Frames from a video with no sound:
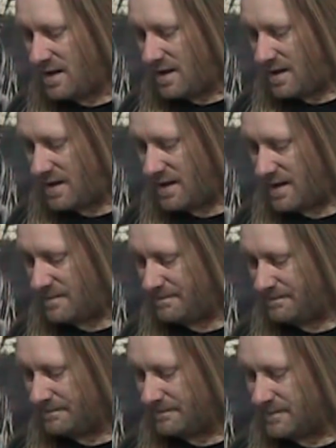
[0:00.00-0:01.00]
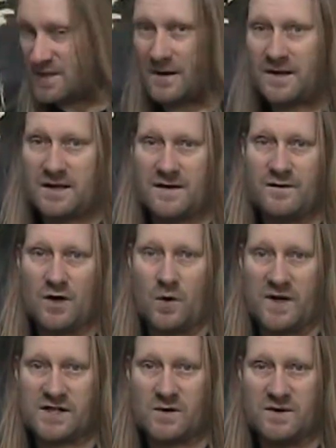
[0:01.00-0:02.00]
I'm going to give you a
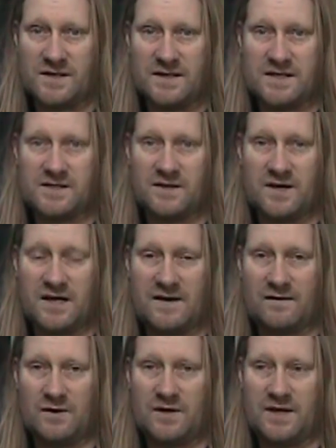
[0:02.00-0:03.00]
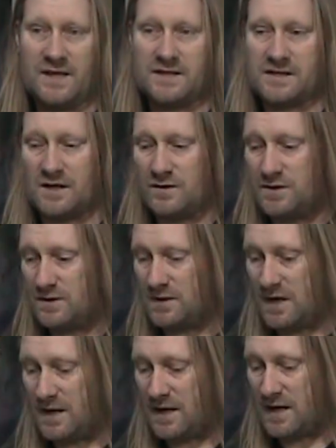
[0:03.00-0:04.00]
quick squiz at this so you can have a look at it. So
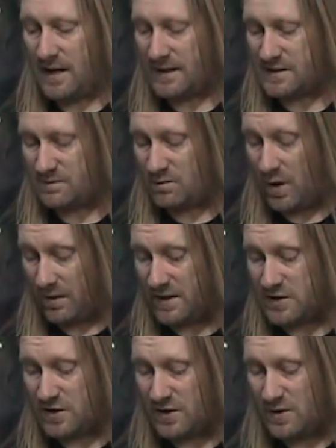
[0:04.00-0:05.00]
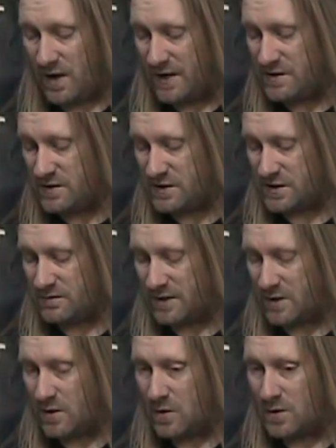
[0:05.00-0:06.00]
I'm going to show you what I used to
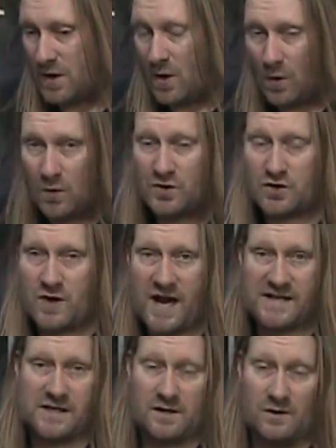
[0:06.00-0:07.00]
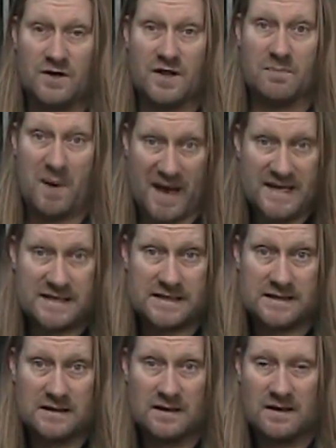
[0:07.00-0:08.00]
record all the tracks, including the
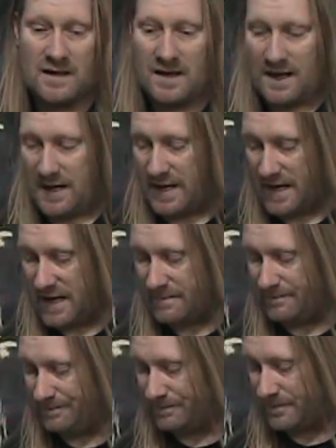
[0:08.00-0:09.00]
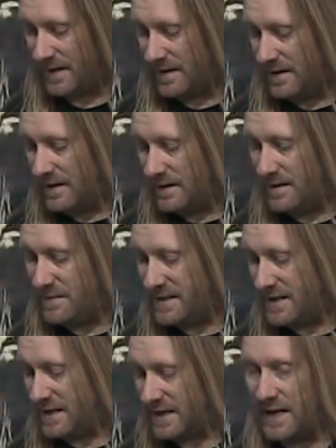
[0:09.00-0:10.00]
bass. Let me
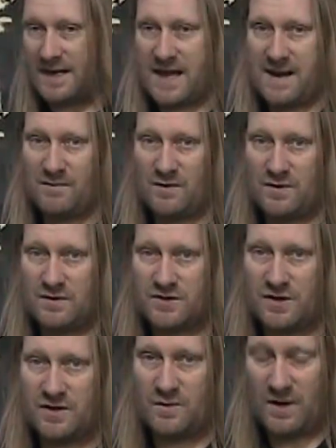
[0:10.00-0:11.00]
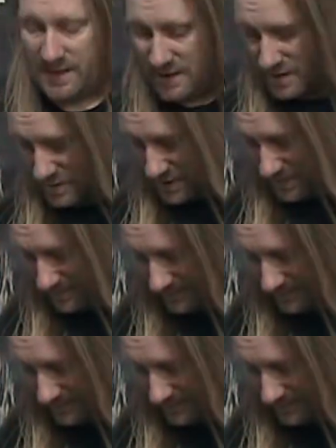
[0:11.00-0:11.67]
get the camera and show you what I used.